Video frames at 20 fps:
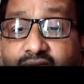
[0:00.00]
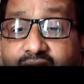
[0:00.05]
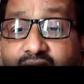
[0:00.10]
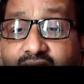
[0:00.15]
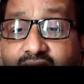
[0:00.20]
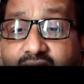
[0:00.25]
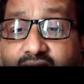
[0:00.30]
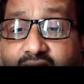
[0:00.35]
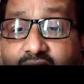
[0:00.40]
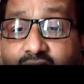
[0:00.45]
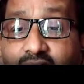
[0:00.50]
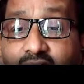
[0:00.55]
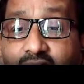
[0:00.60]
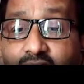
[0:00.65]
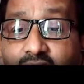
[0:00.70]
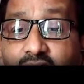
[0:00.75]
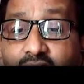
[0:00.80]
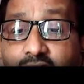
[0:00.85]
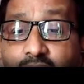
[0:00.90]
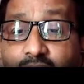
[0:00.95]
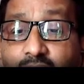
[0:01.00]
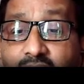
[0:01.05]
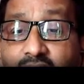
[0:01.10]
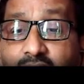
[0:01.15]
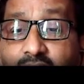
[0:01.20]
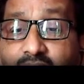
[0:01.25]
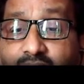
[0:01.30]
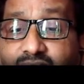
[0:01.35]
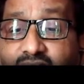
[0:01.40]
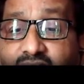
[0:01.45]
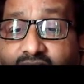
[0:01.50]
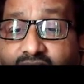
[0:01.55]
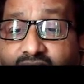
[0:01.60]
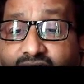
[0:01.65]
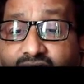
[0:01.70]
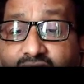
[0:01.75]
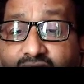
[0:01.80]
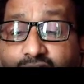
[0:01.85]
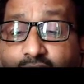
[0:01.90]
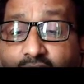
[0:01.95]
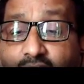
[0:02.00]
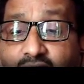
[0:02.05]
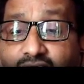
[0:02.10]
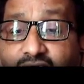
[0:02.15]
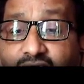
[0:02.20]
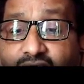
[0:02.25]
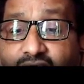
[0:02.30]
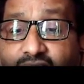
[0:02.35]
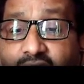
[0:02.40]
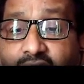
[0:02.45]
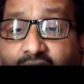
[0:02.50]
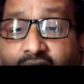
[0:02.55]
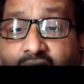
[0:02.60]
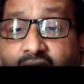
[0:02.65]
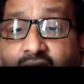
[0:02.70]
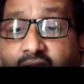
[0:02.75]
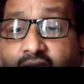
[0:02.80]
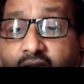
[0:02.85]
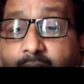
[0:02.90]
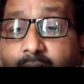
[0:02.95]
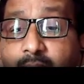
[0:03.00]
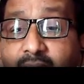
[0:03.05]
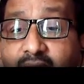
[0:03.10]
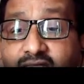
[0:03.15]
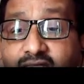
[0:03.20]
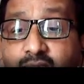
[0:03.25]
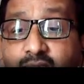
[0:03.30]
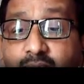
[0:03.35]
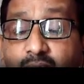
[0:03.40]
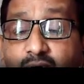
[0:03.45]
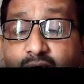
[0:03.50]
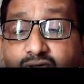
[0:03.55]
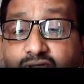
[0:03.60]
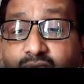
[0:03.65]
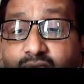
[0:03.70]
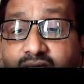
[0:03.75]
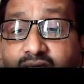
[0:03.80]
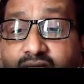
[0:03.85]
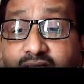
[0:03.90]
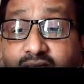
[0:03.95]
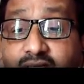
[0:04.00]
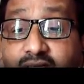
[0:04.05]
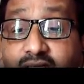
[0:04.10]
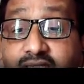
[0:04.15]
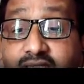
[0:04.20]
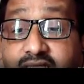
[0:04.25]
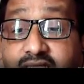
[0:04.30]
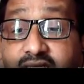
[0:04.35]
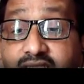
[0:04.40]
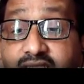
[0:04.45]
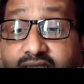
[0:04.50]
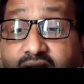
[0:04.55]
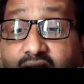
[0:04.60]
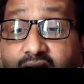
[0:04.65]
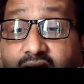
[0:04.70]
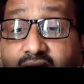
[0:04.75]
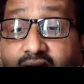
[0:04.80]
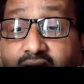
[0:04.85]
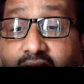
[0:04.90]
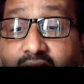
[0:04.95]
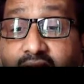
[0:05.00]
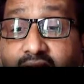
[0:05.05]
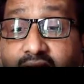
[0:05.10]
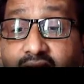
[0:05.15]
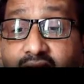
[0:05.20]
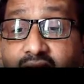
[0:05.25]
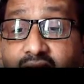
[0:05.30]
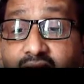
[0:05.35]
You can see here. Minimum generation is 150, maximum possible is 600.